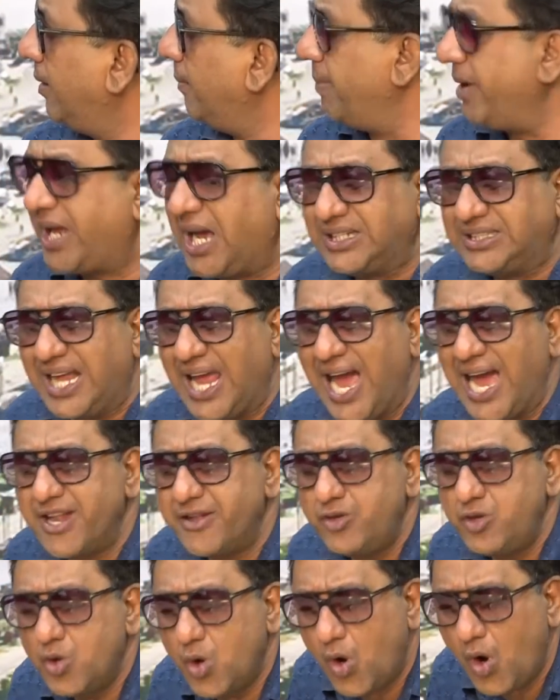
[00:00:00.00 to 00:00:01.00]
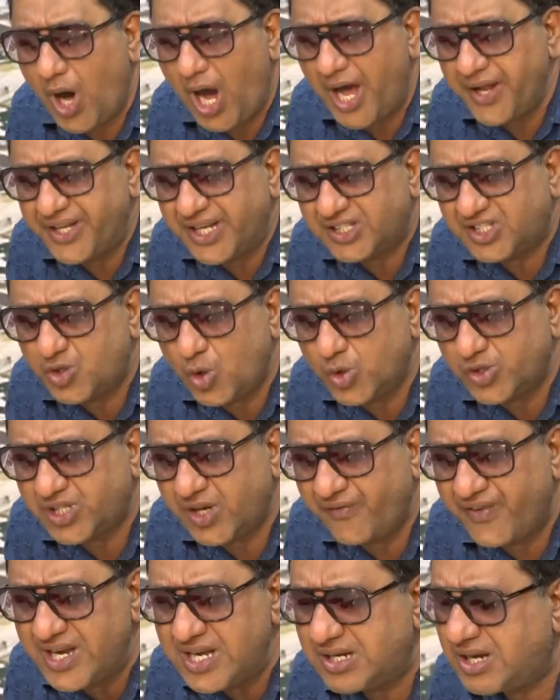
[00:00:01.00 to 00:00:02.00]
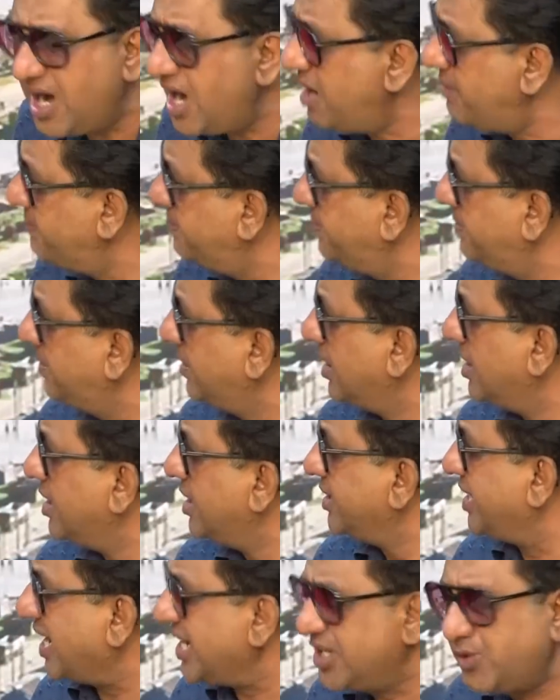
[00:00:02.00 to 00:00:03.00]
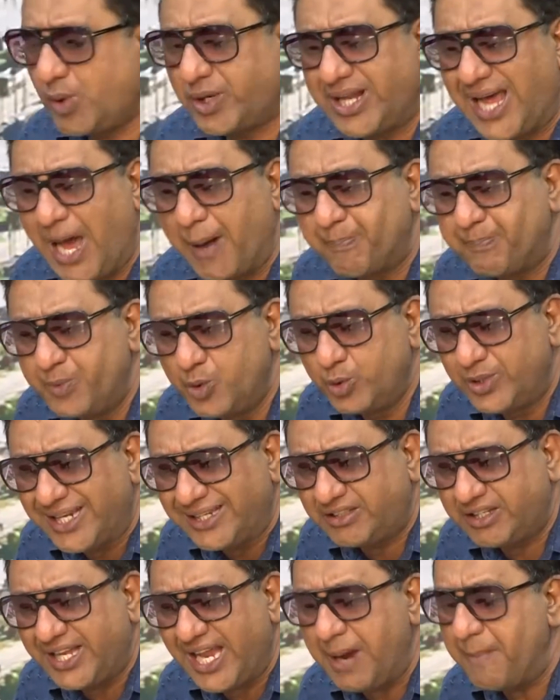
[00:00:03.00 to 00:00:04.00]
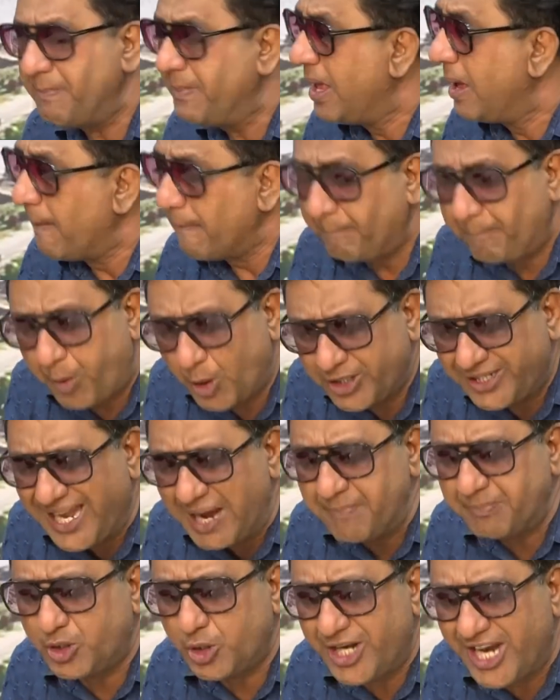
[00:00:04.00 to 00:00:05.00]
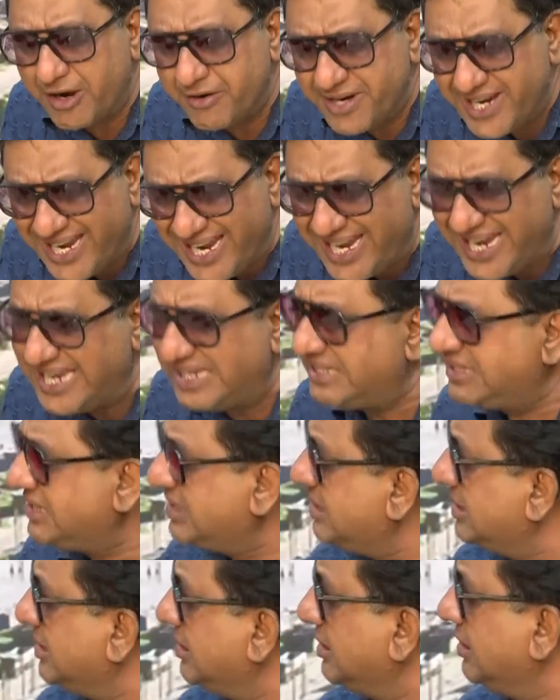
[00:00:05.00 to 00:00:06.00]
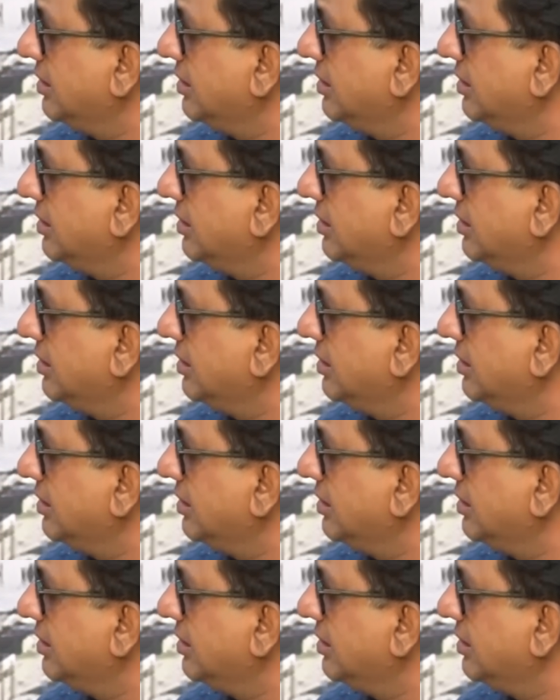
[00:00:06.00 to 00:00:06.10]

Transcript: Because they had no other source of income. That is what APNU did to them, put them to their knees.